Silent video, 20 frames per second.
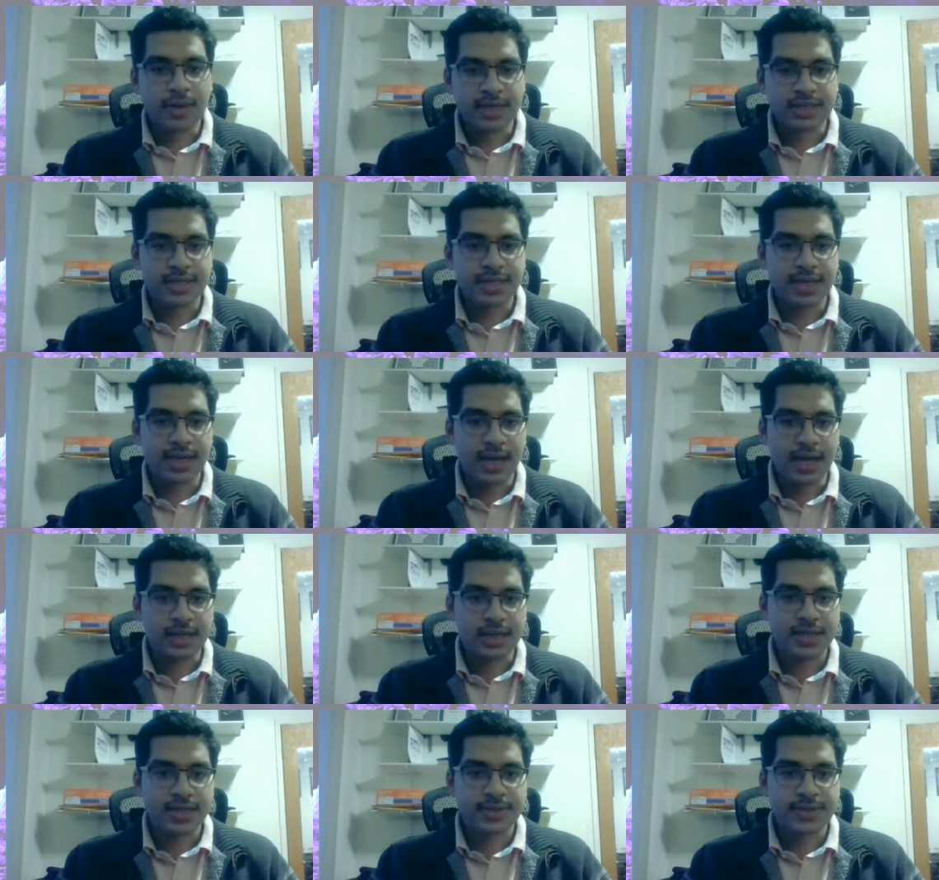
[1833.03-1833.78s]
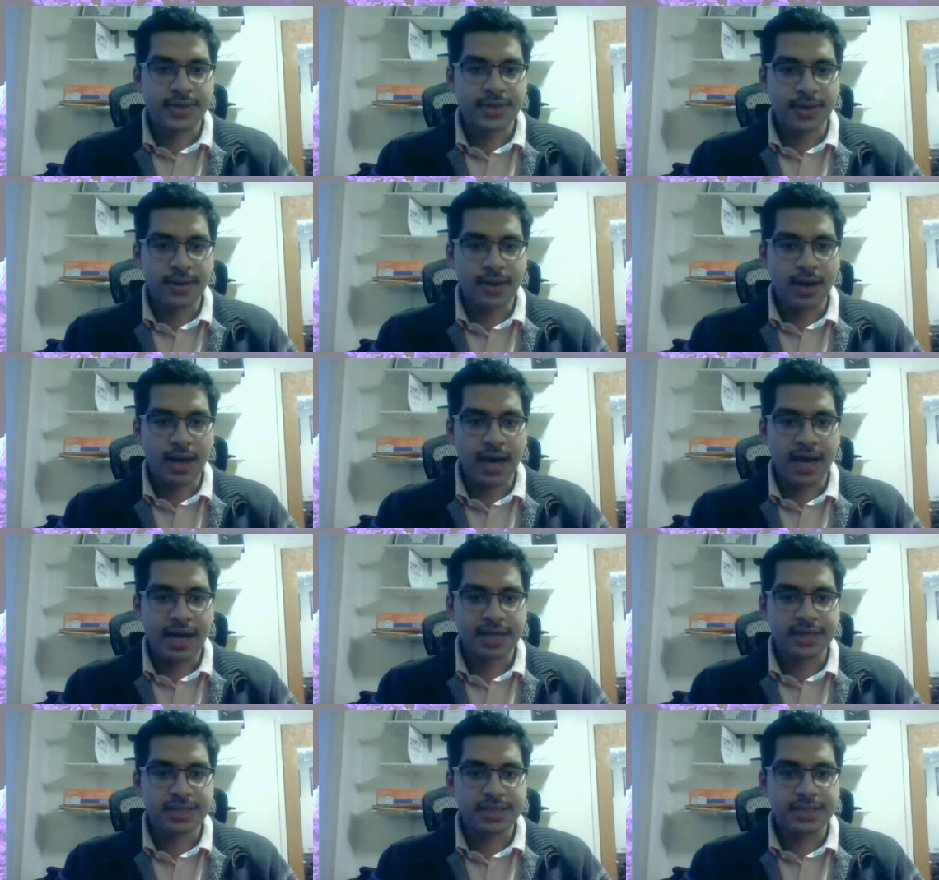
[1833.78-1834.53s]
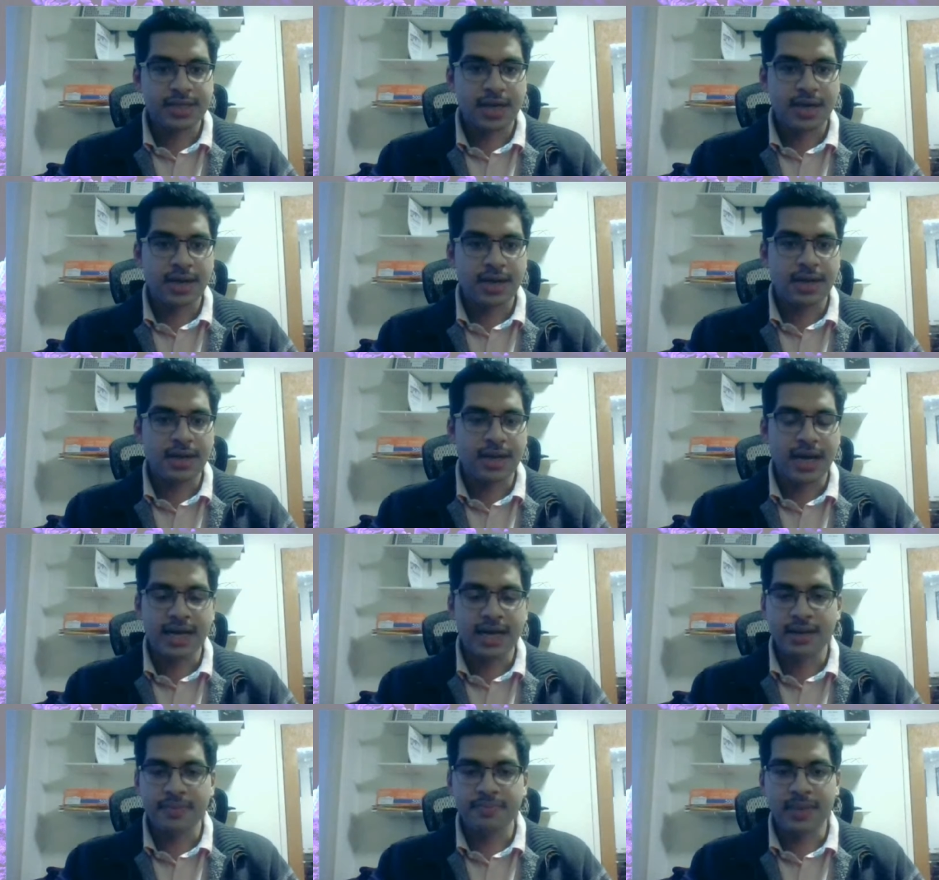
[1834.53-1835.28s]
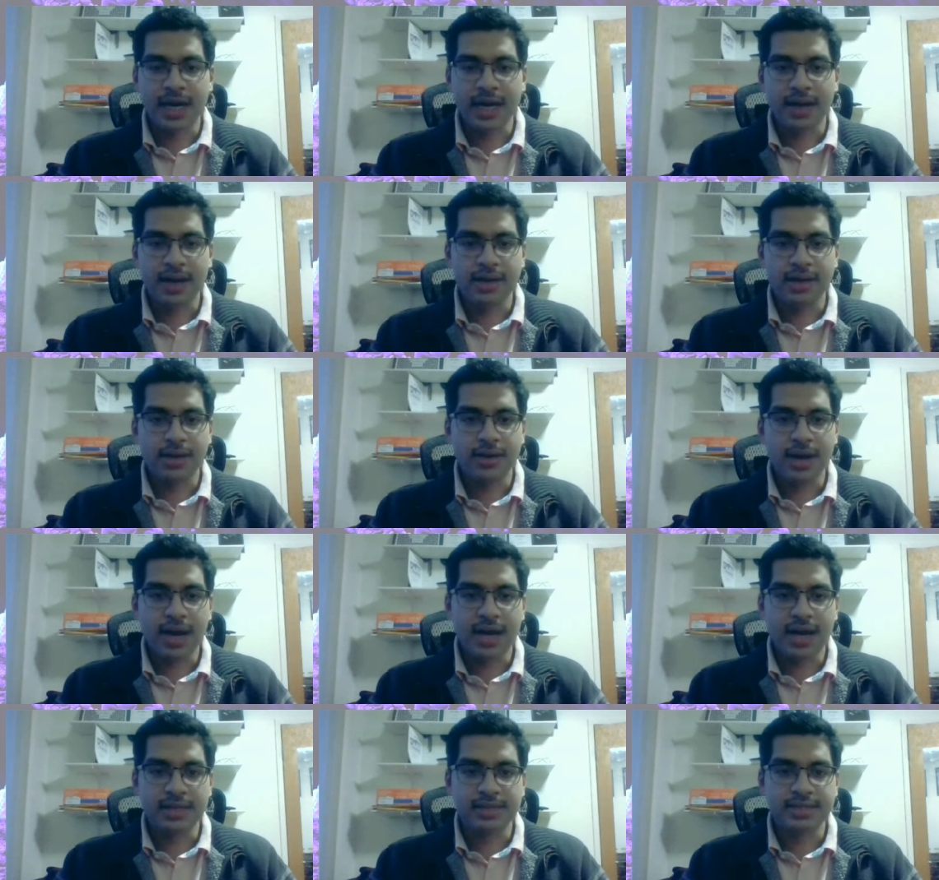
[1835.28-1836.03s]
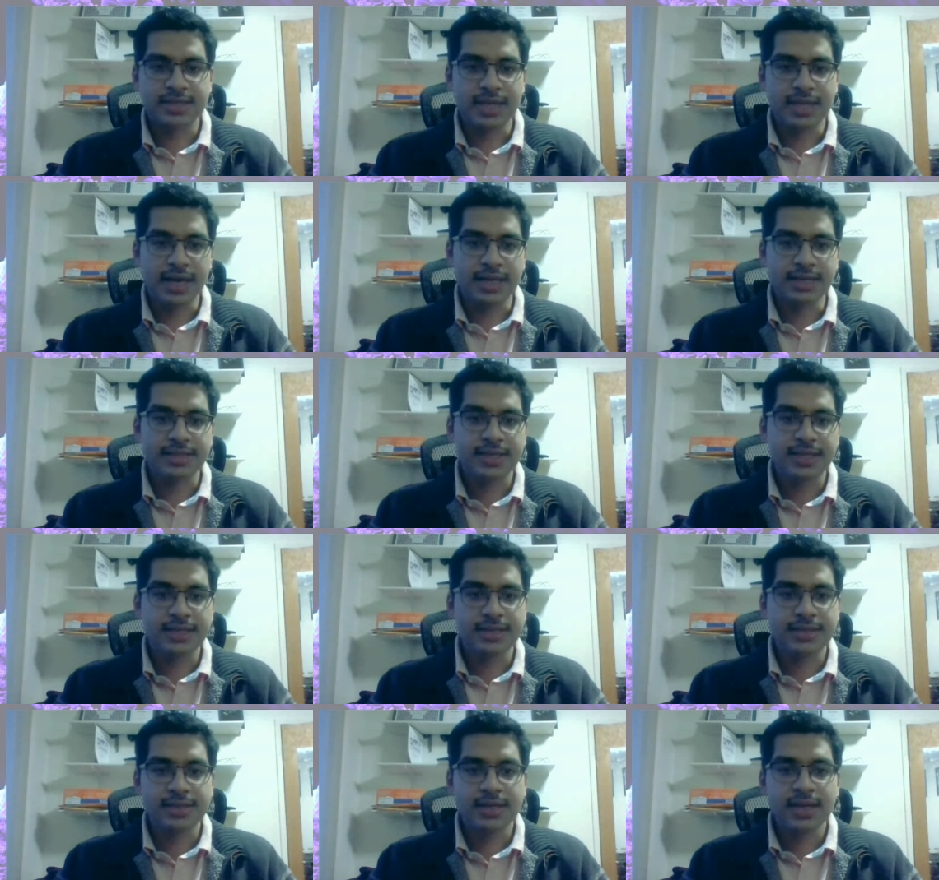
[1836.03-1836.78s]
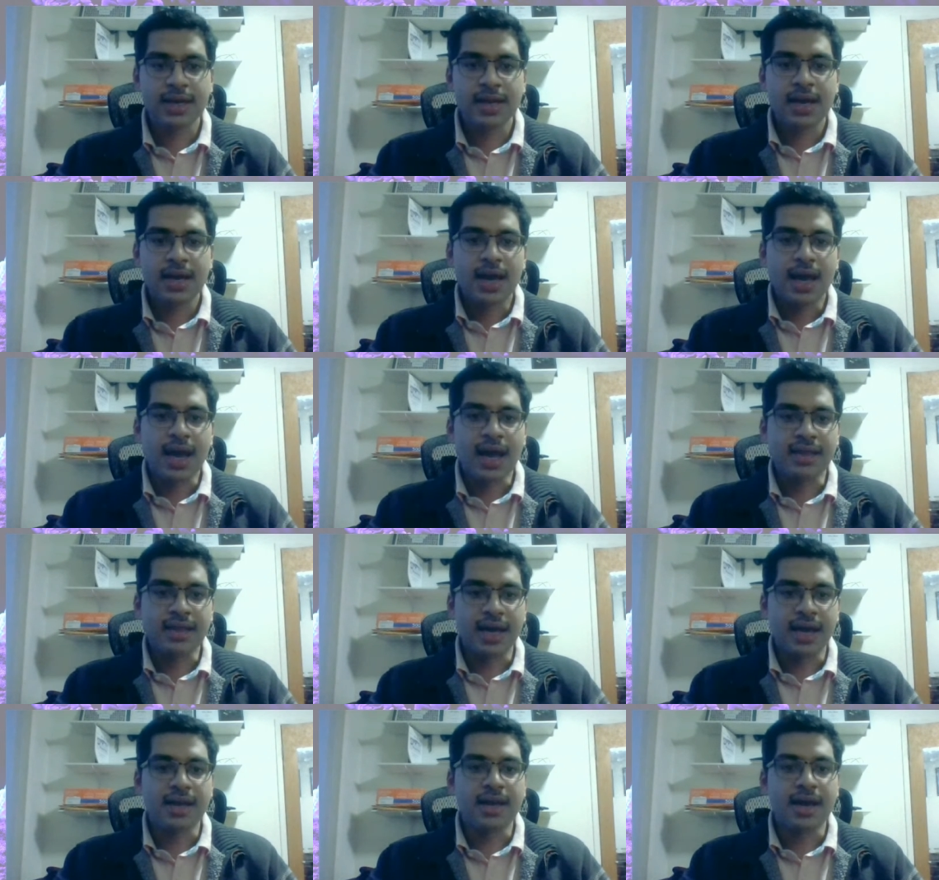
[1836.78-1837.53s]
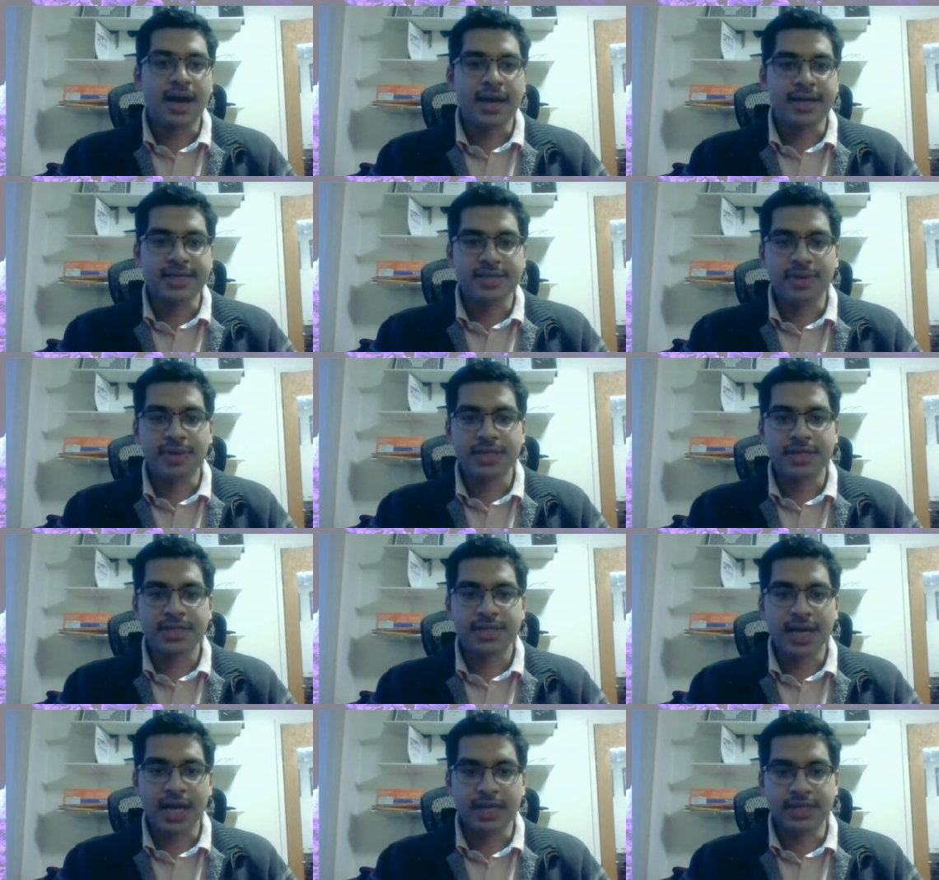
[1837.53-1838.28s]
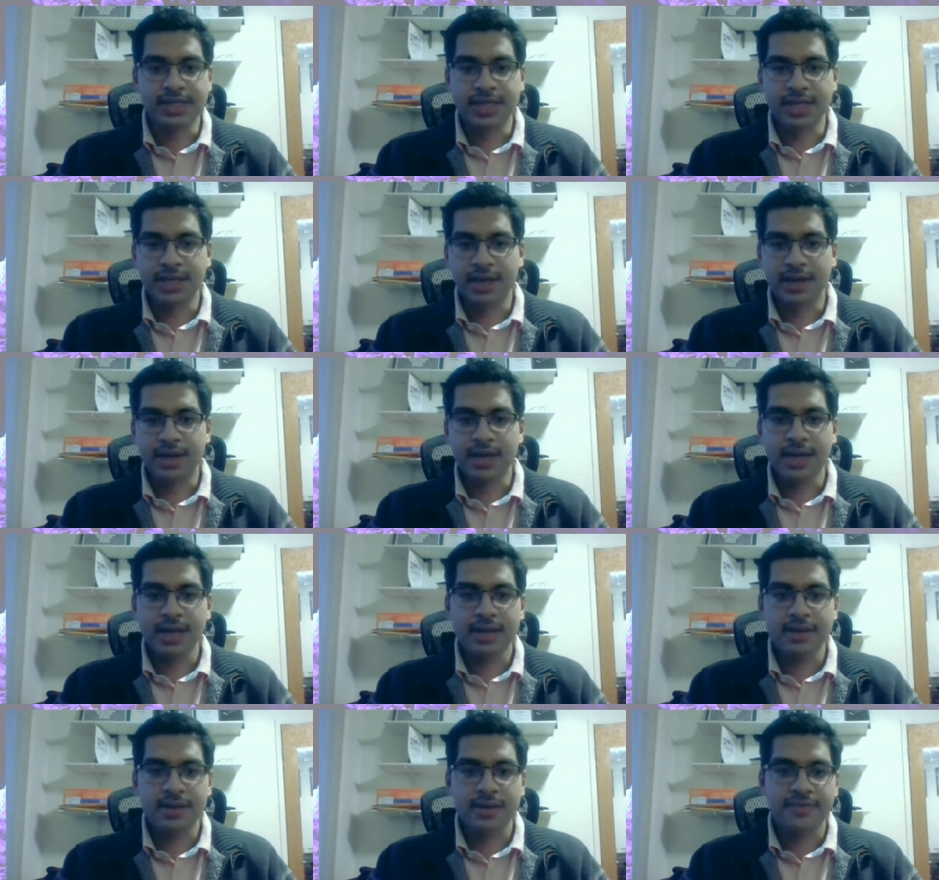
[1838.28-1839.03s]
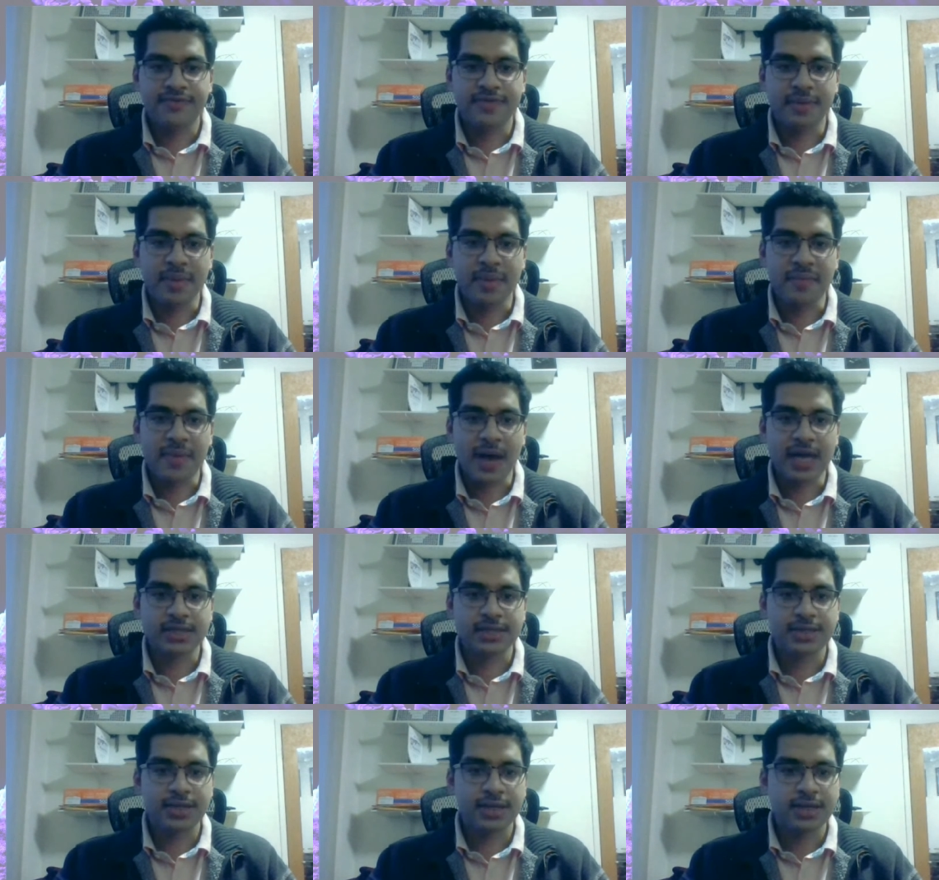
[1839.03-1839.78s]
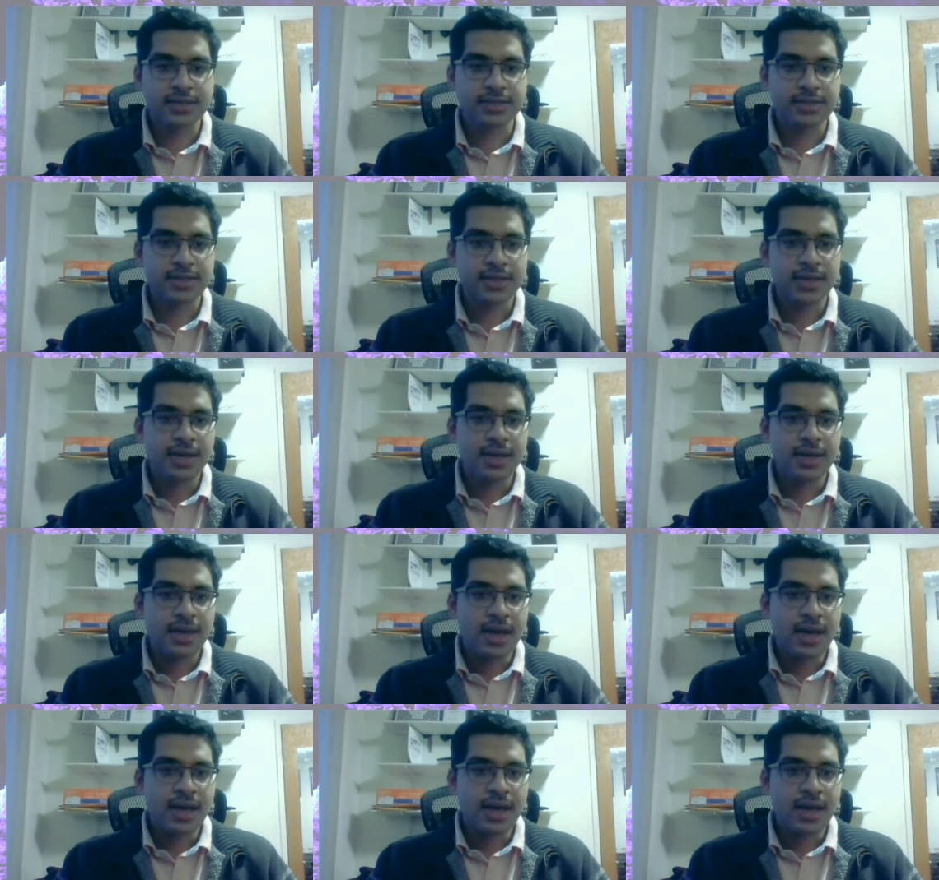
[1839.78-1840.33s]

question, actually. So I did my undergrad in sciences, and then I switched to engineering for my master's.